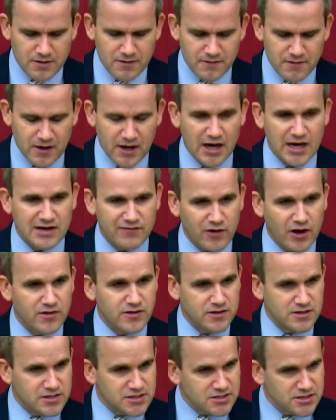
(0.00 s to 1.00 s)
the kind of
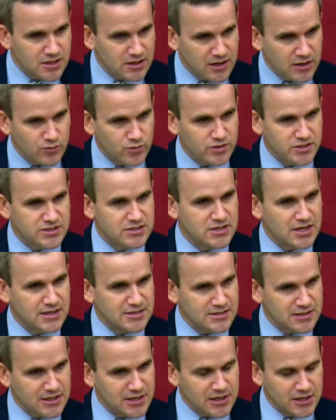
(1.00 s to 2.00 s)
authenticity that we're
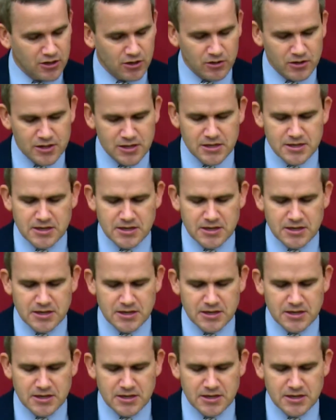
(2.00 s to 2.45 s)
discussing here.